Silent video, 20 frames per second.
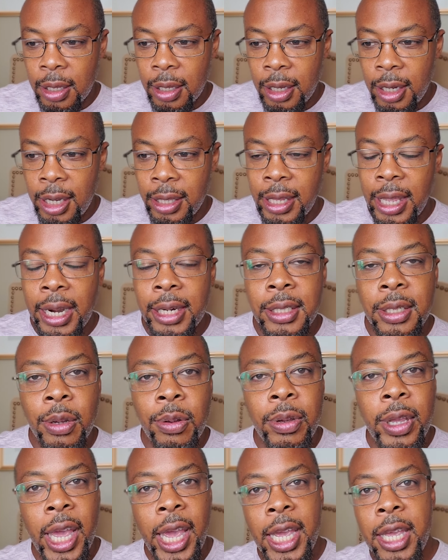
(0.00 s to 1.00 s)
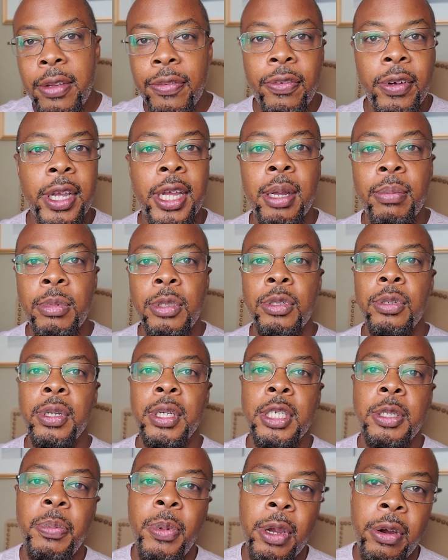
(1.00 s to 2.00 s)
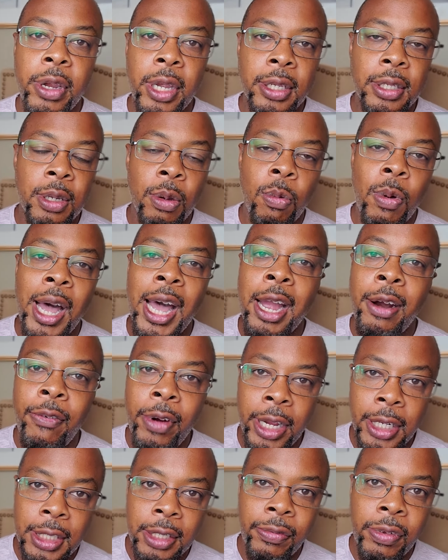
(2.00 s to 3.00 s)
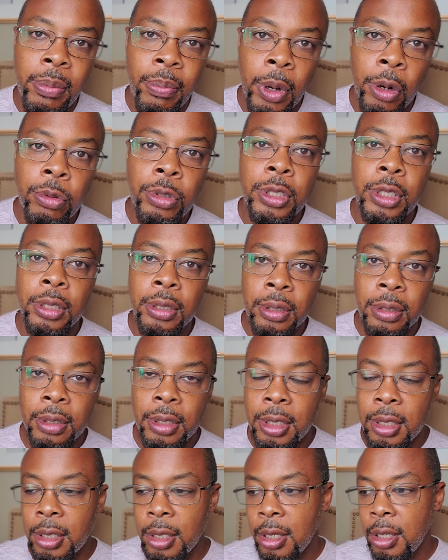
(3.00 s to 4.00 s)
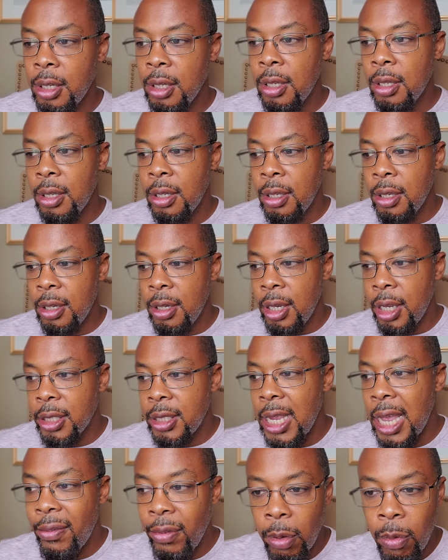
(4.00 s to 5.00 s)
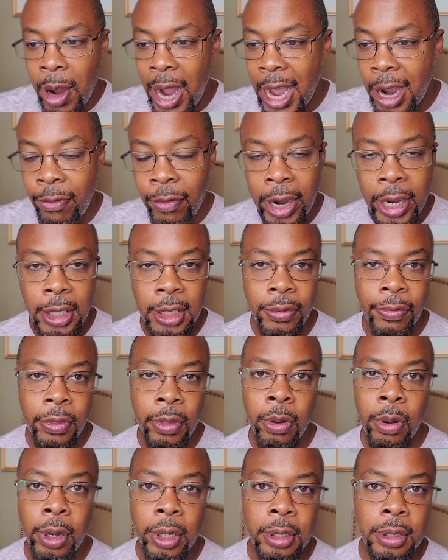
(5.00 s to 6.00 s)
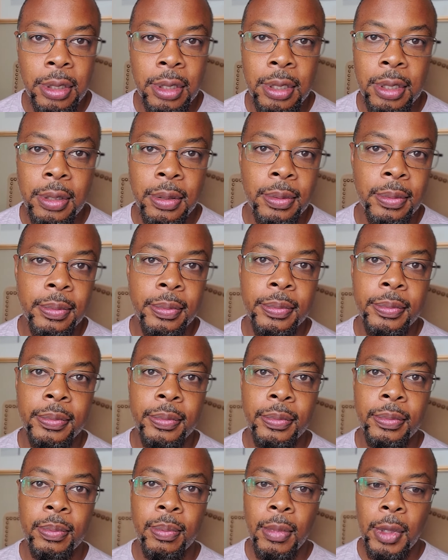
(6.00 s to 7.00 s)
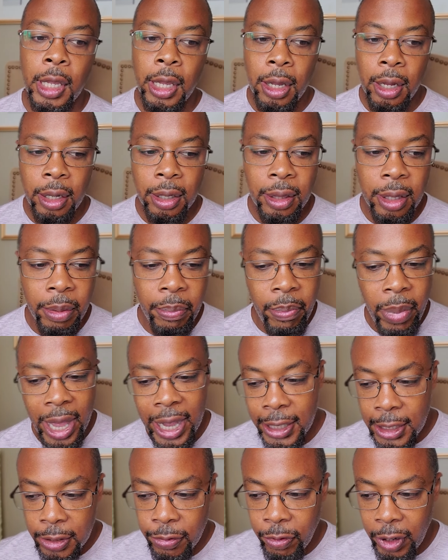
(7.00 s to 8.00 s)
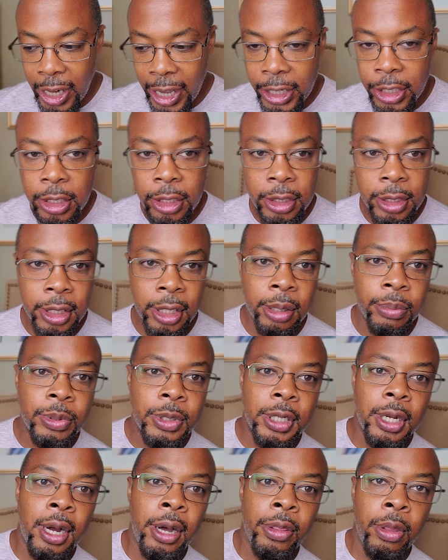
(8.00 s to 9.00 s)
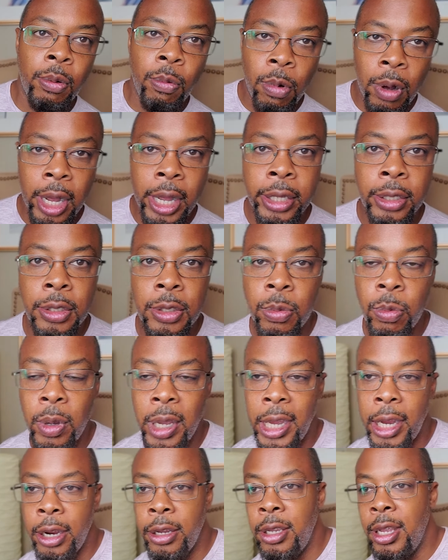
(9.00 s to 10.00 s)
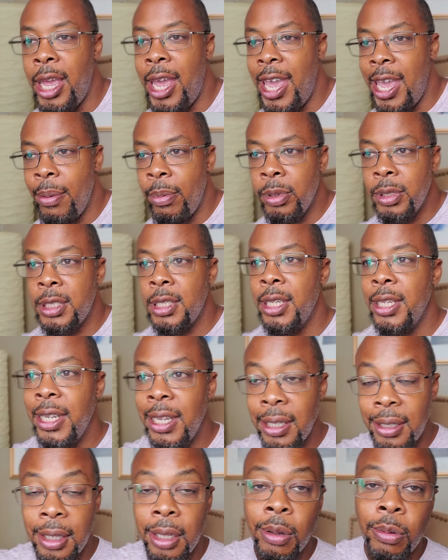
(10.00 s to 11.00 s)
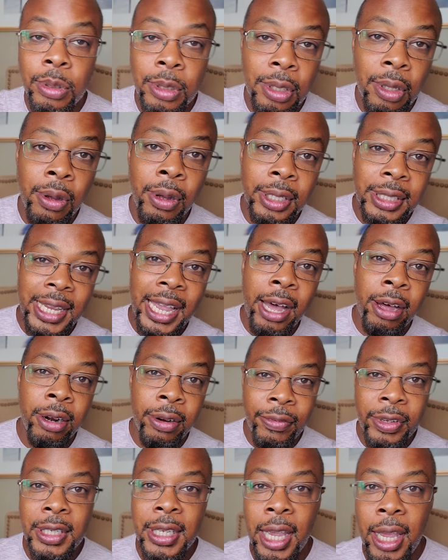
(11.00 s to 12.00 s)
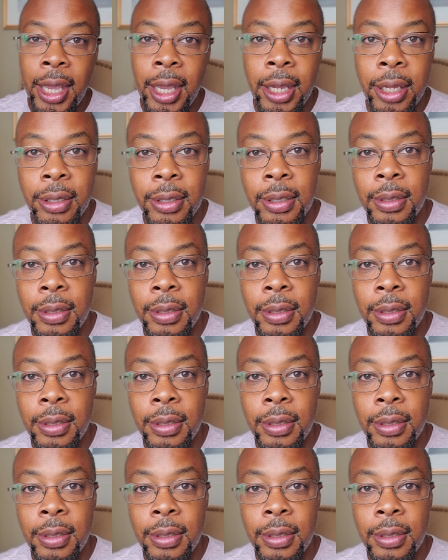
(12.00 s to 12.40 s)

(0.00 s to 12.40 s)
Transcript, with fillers: And that it's okay for him to experience a wide range of emotions and to have a wide range of thoughts. The best relationships are the ones where you're able to get those thoughts out of his head